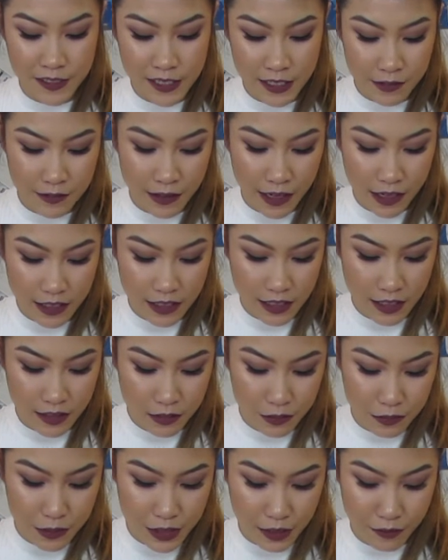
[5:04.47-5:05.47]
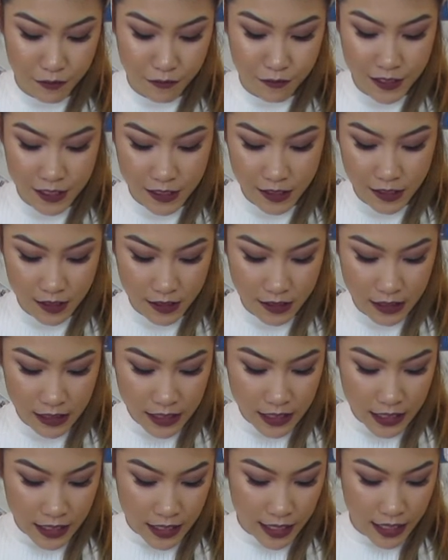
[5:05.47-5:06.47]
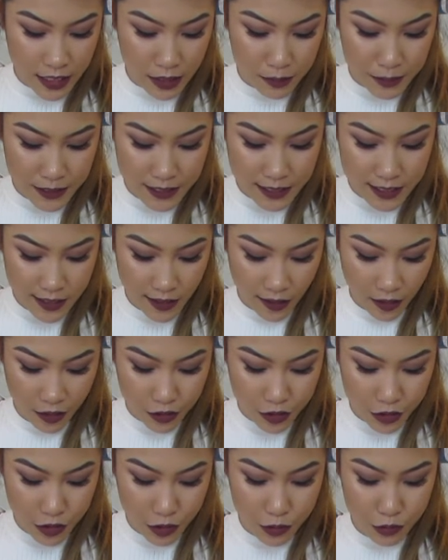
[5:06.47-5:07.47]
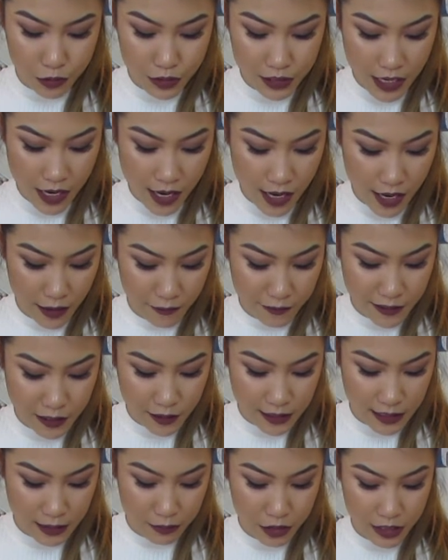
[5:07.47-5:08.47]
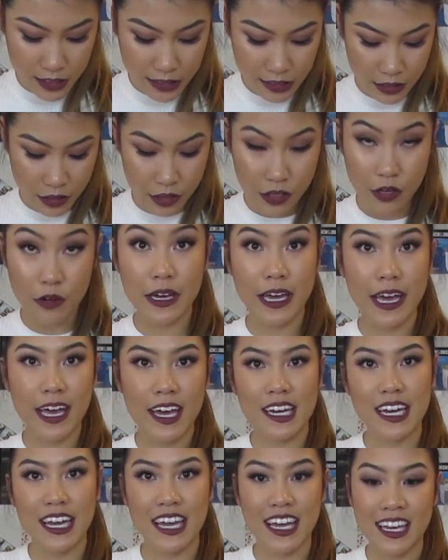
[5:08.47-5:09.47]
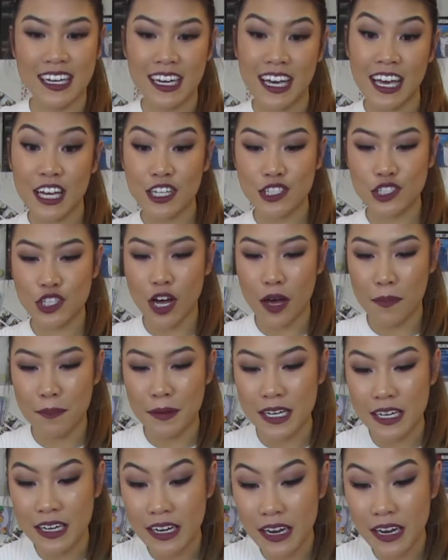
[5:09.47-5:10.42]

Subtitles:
feeling around and I don't really feel any pieces that are too tough, so I'm just gonna go ahead and chop it